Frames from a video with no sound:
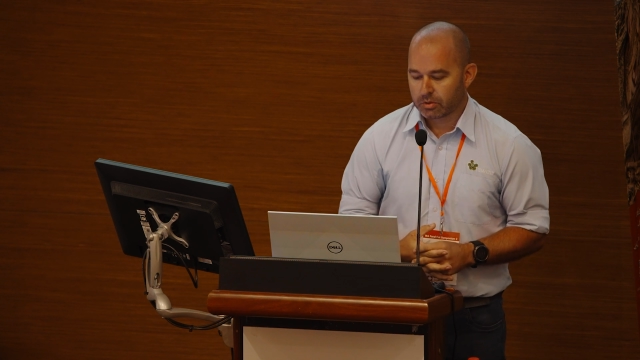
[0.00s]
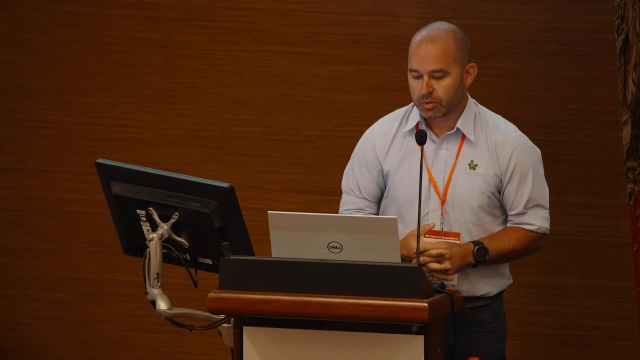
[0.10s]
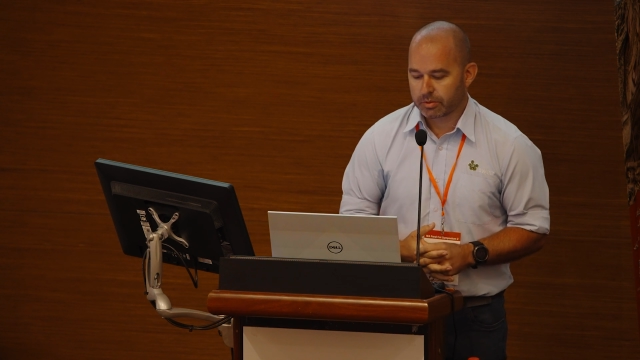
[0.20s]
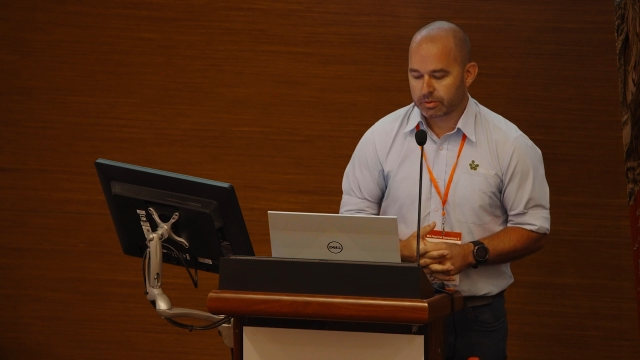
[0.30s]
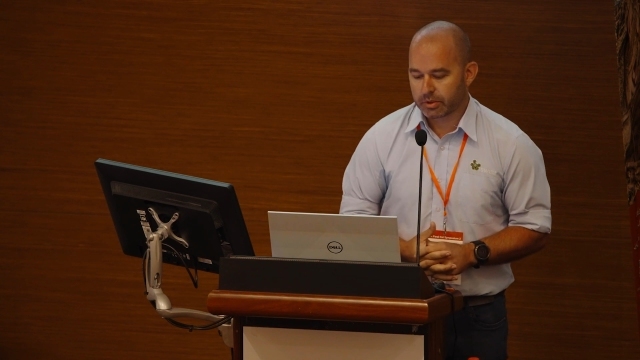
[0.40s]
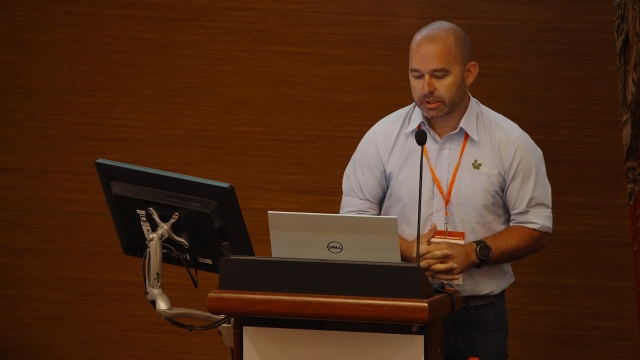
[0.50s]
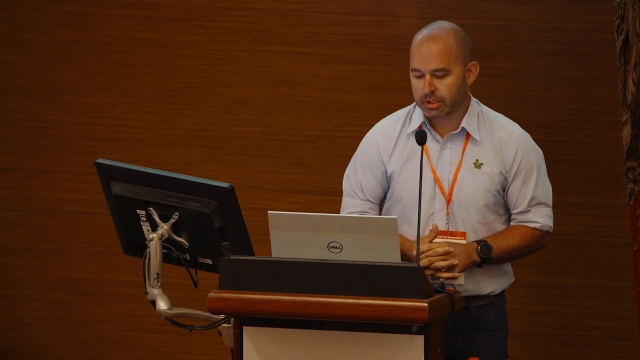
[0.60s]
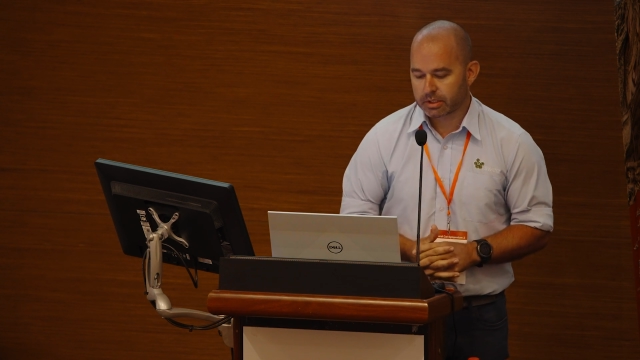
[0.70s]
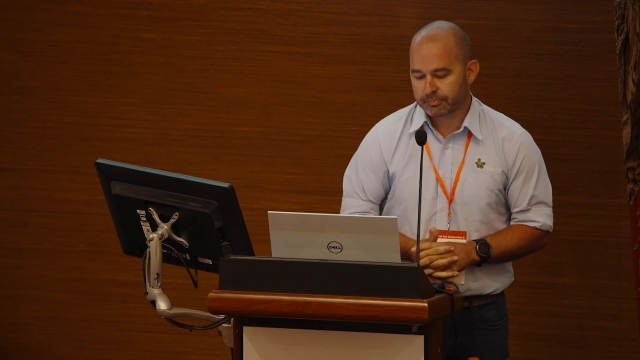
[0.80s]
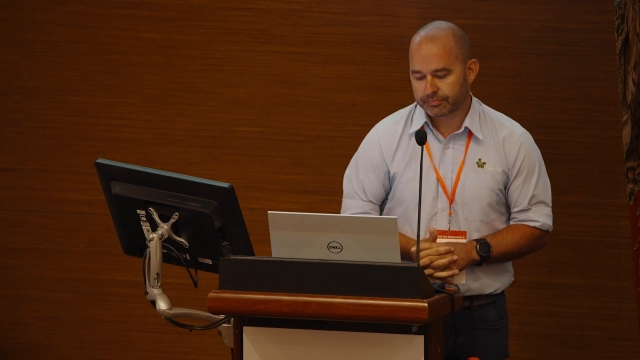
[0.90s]
where we're
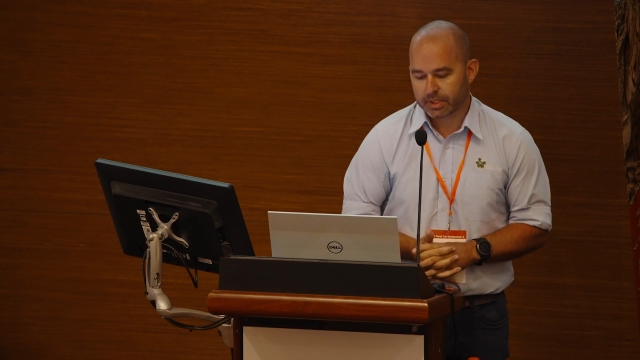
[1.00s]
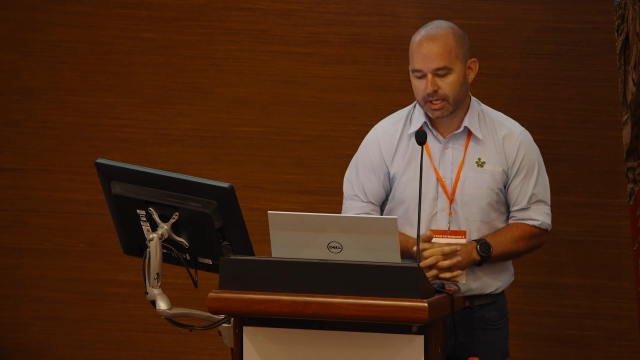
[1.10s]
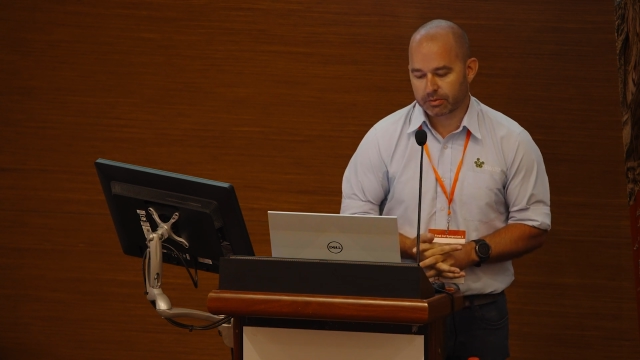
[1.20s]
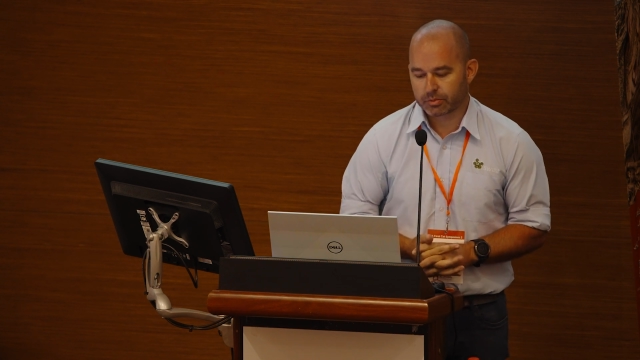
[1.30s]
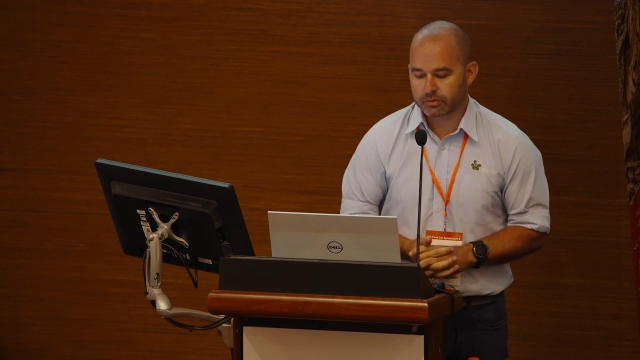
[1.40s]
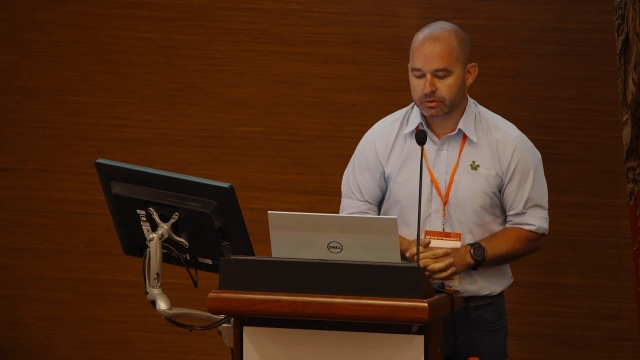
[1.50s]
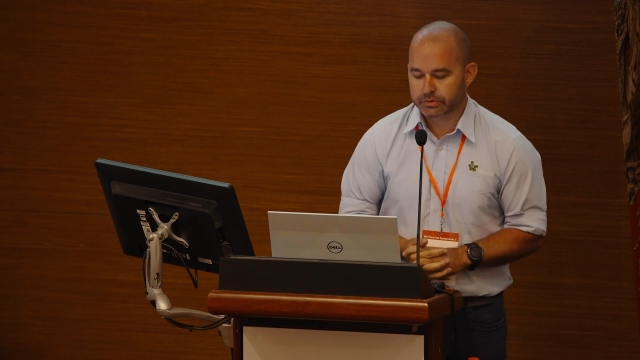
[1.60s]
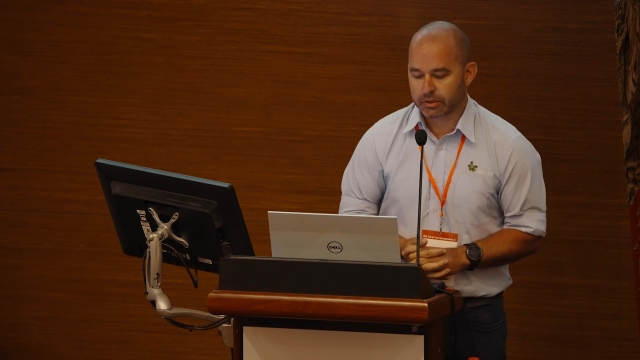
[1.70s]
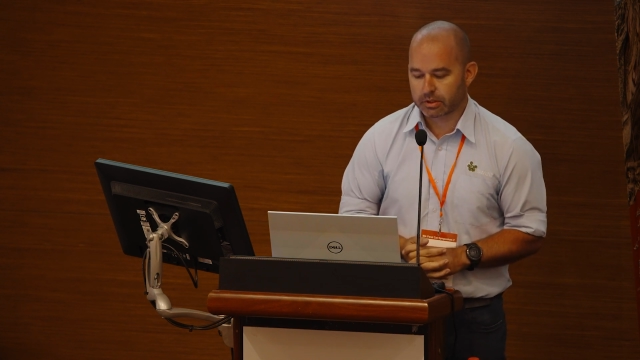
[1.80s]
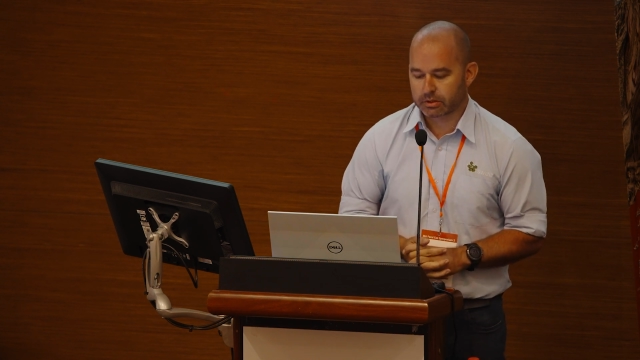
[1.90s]
working, and we've
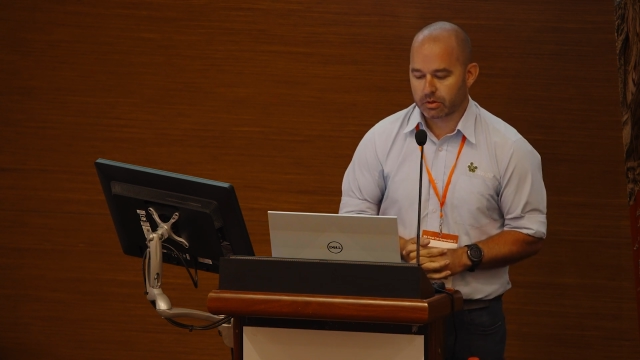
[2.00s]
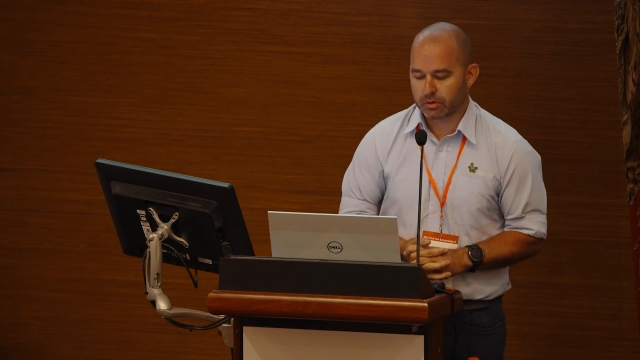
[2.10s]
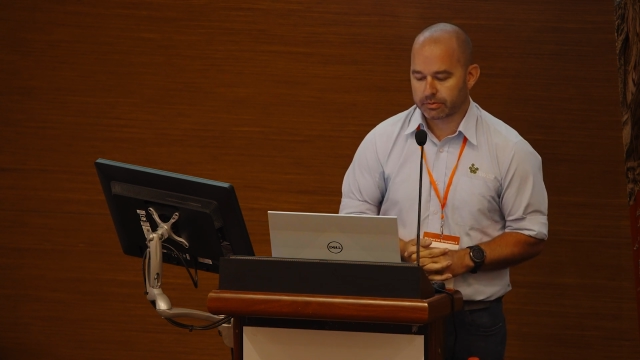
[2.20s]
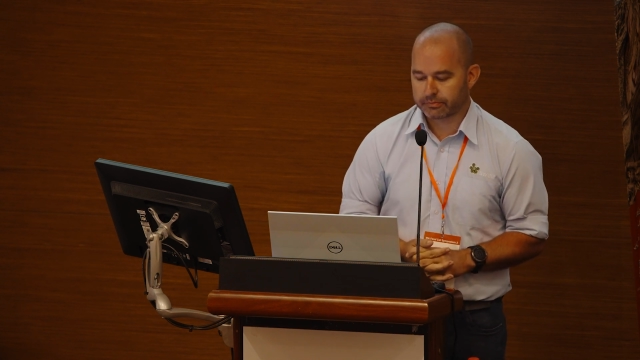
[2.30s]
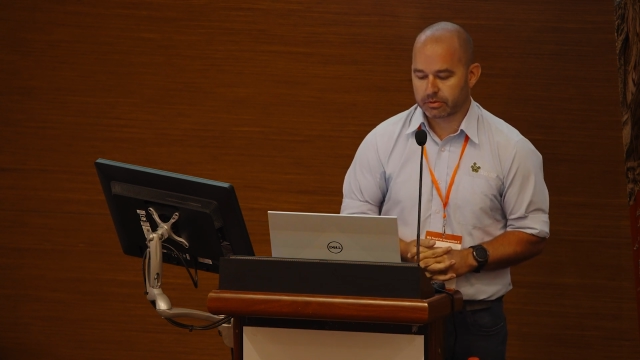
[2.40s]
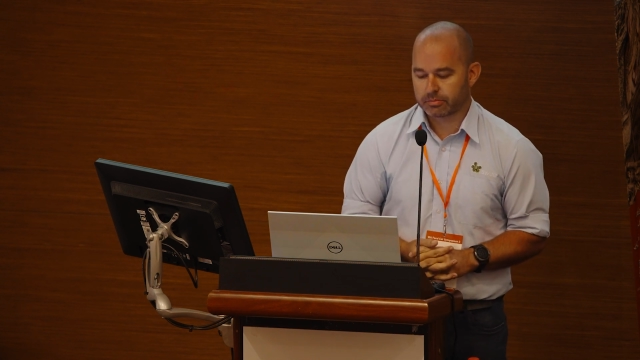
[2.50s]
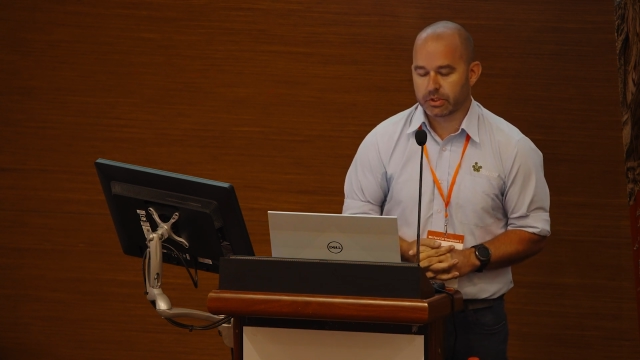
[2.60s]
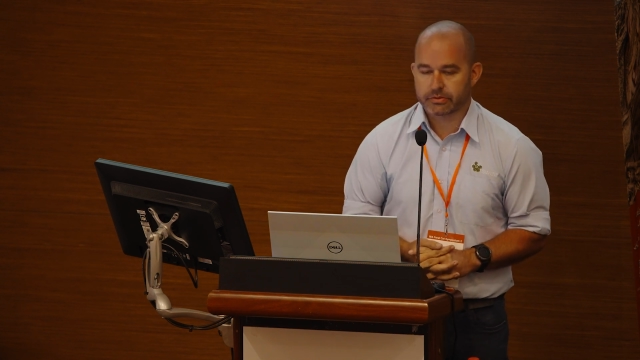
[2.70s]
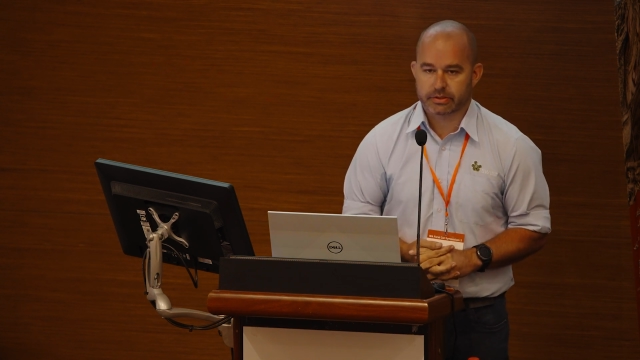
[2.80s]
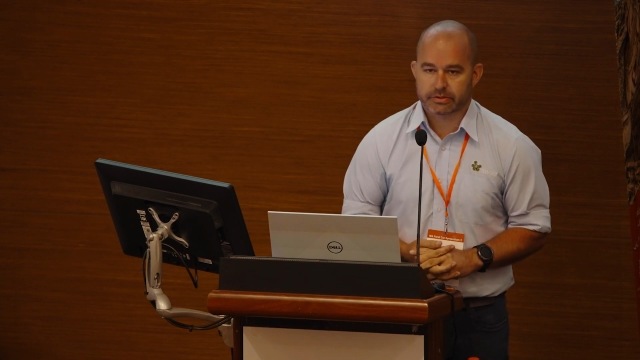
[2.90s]
also gone from
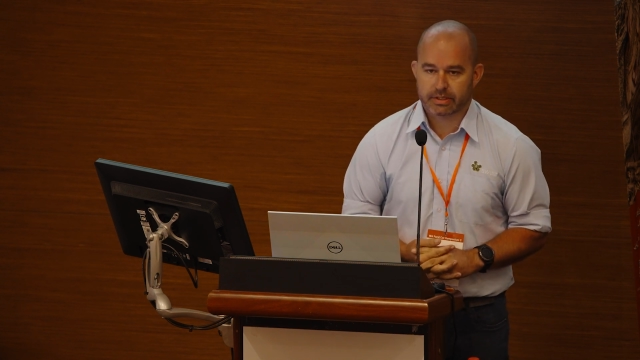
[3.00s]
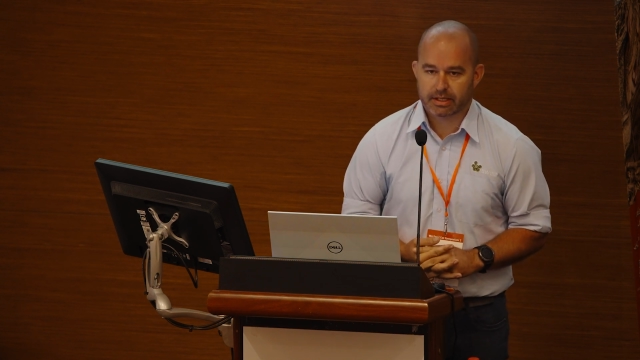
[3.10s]
using